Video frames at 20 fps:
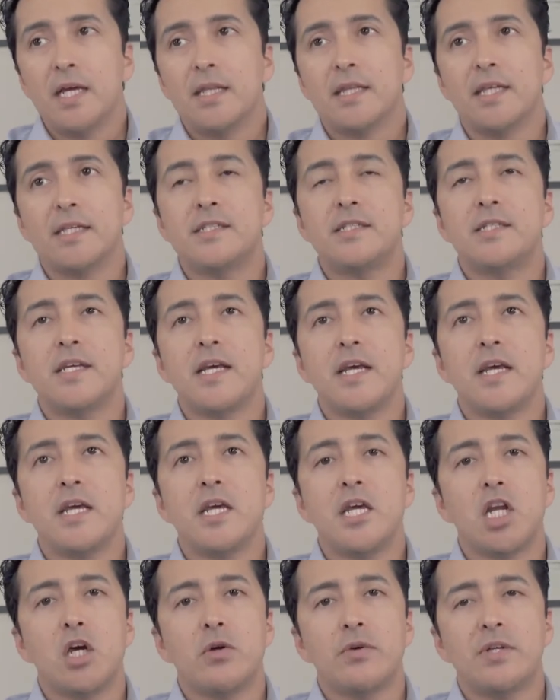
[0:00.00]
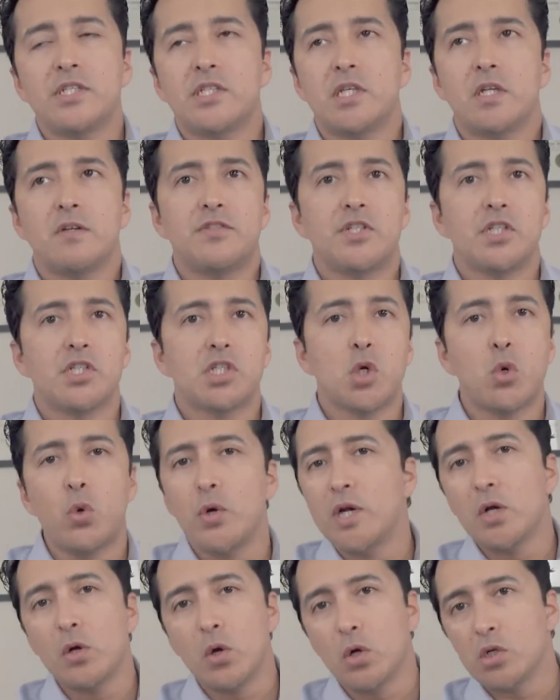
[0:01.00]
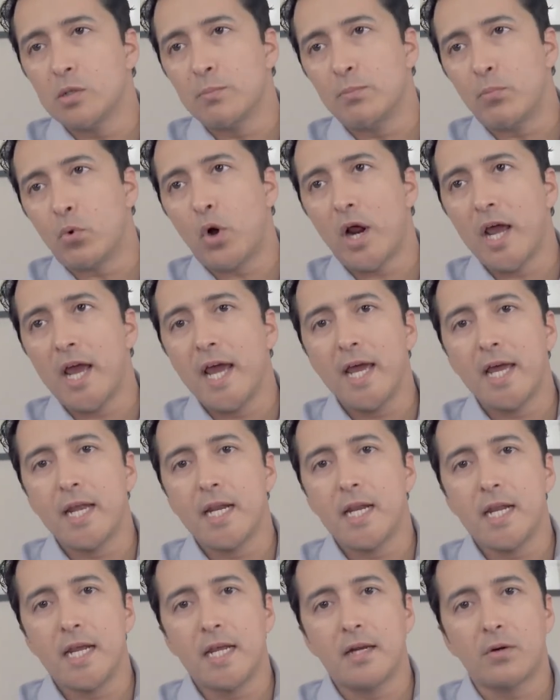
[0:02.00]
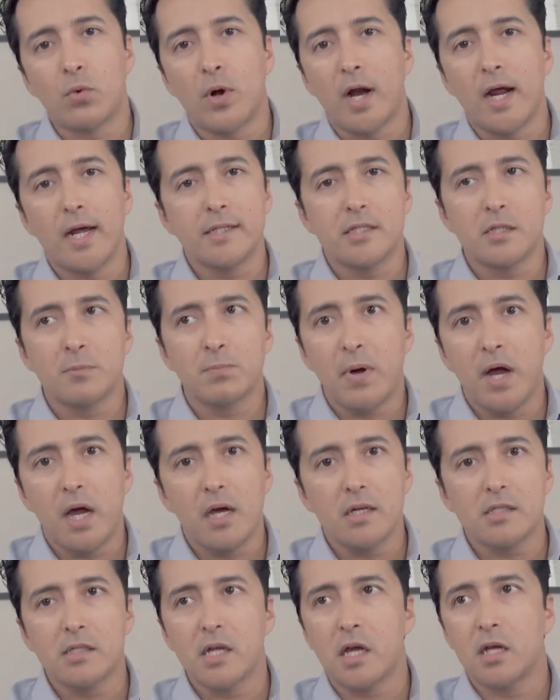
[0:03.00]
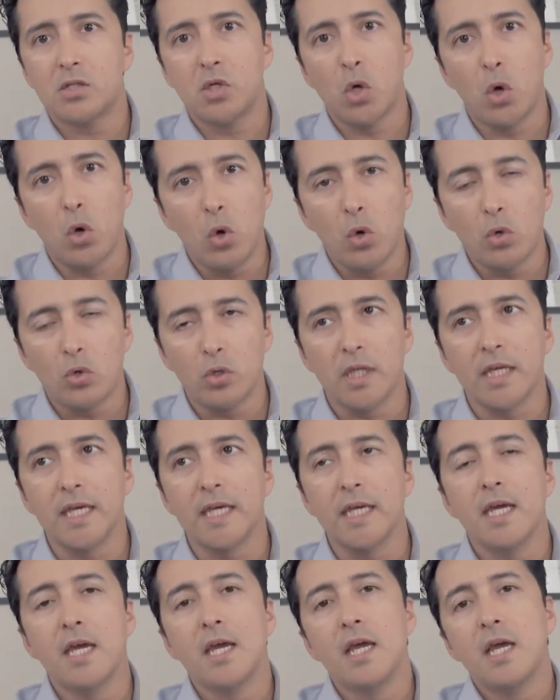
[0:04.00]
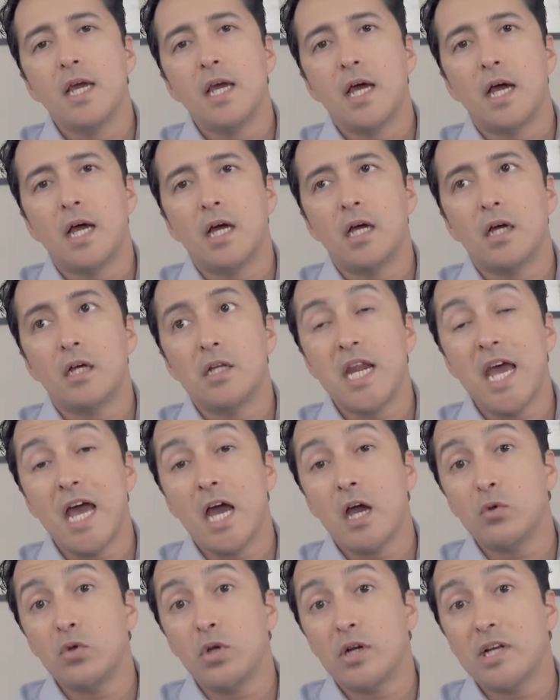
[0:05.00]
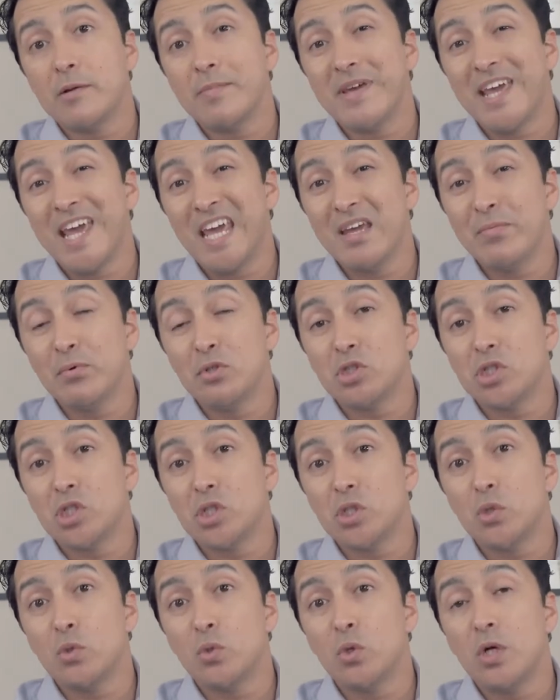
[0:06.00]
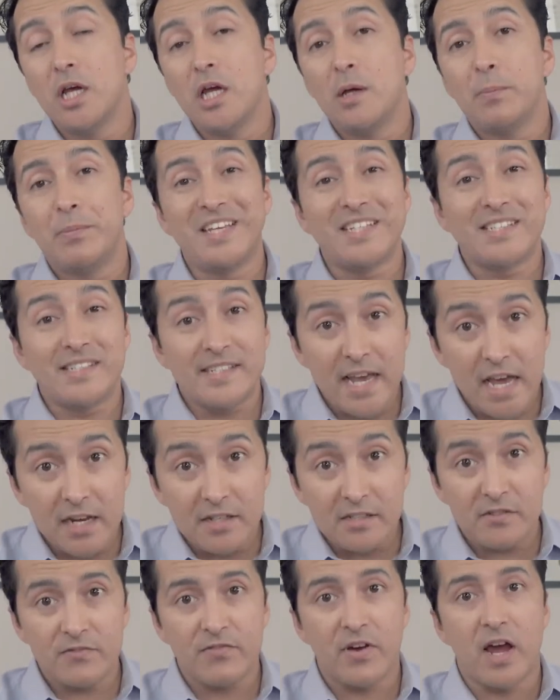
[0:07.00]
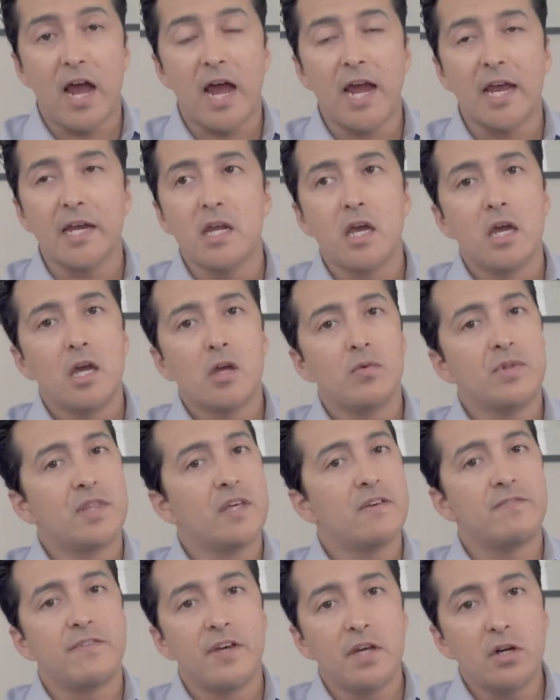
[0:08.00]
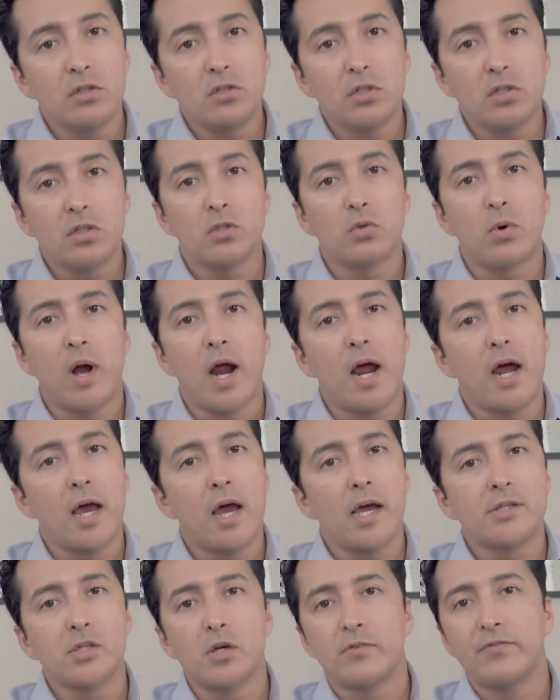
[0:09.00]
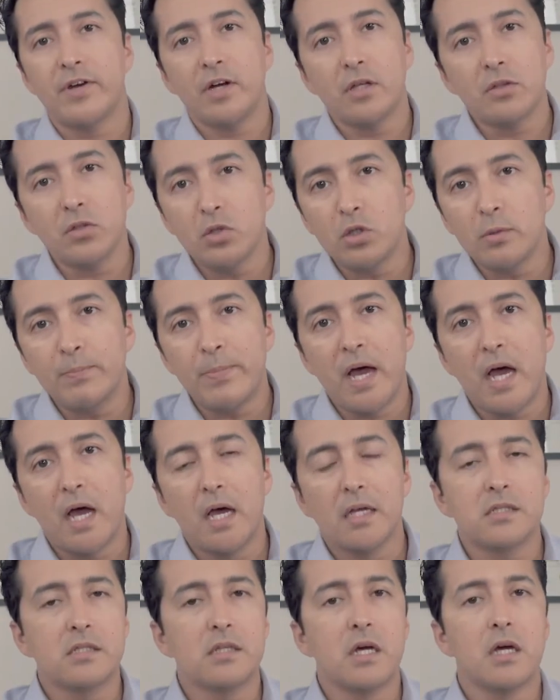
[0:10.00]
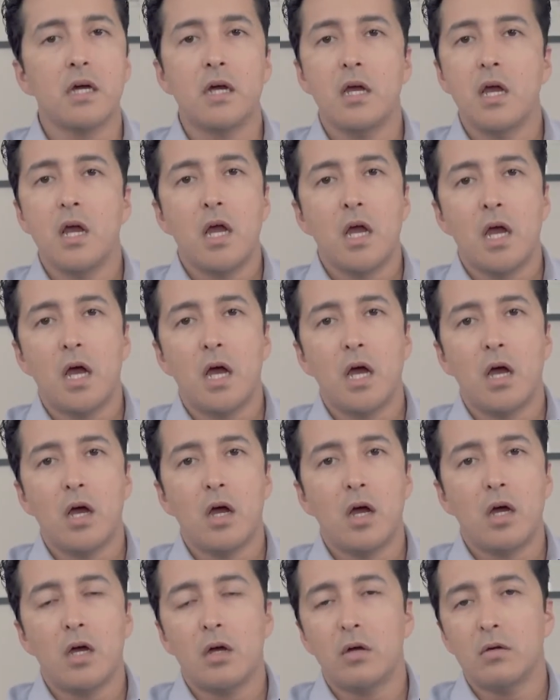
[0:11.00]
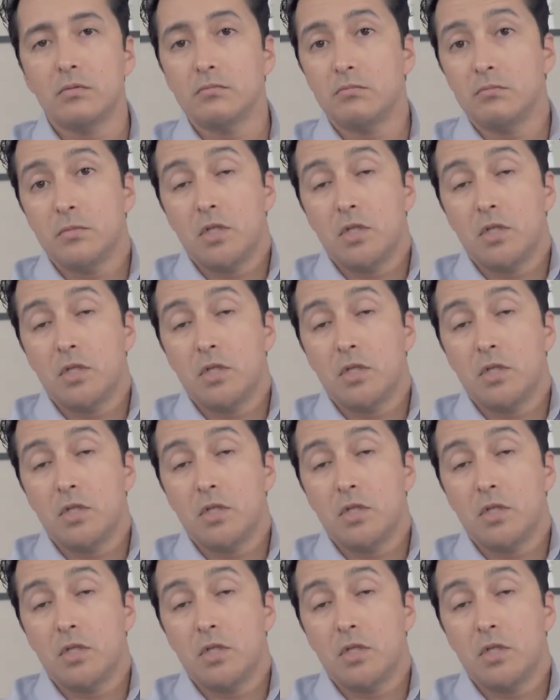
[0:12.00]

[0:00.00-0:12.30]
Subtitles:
Let's say, instead of just quitting on the bread and rice and pasta totally, now you're going to be able to be satisfied with a very little rice or very little pasta, a